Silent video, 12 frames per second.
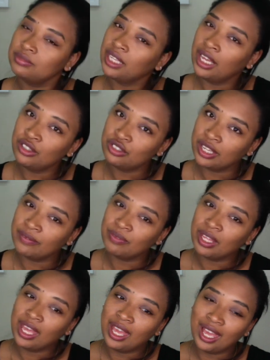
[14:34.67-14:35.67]
Interesting.
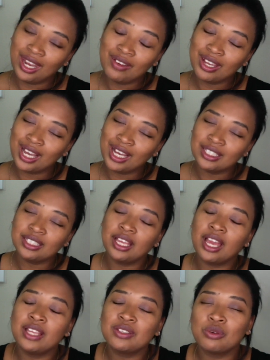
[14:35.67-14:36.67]
Anyway, guys,
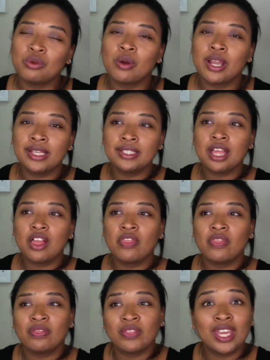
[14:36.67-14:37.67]
as always,
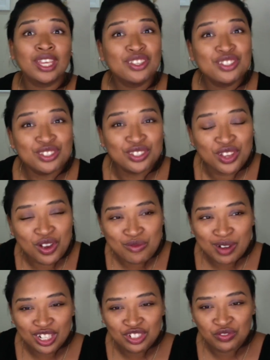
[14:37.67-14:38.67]
thank you so
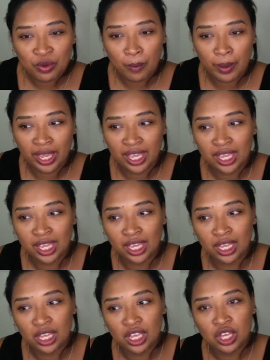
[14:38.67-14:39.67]
much for being
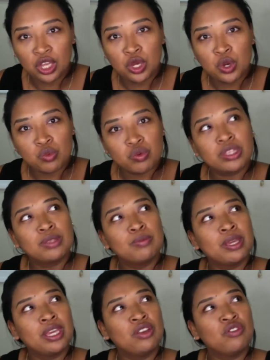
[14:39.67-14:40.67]
with
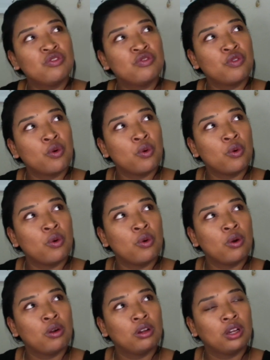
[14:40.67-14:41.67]
me, for
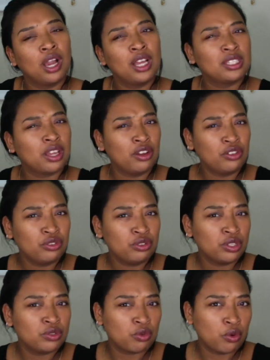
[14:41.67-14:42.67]
us going through
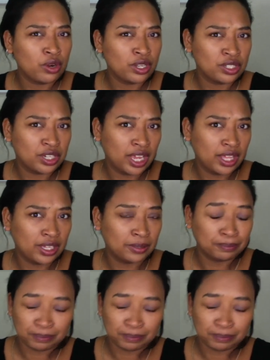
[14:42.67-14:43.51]
this rawness together.